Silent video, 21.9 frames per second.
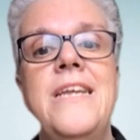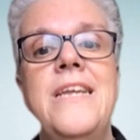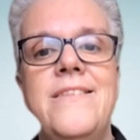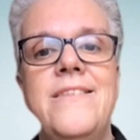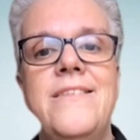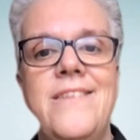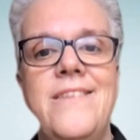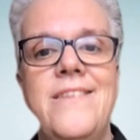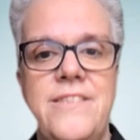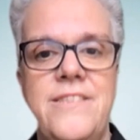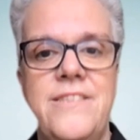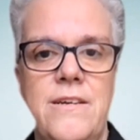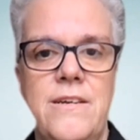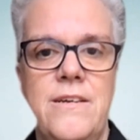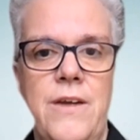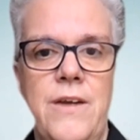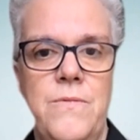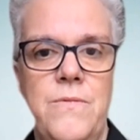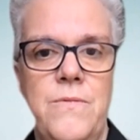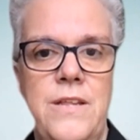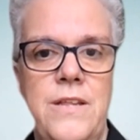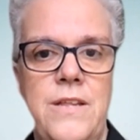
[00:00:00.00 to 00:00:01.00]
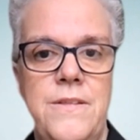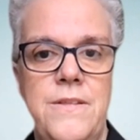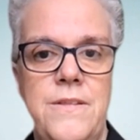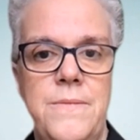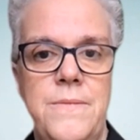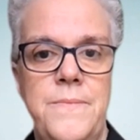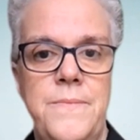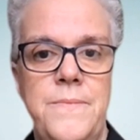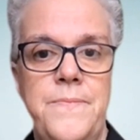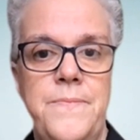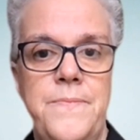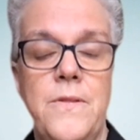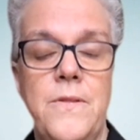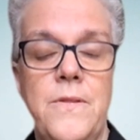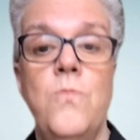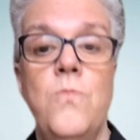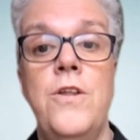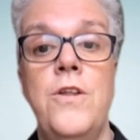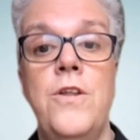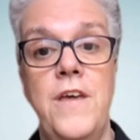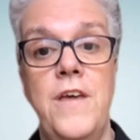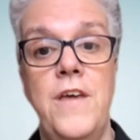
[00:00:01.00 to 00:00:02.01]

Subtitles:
they disagree with, what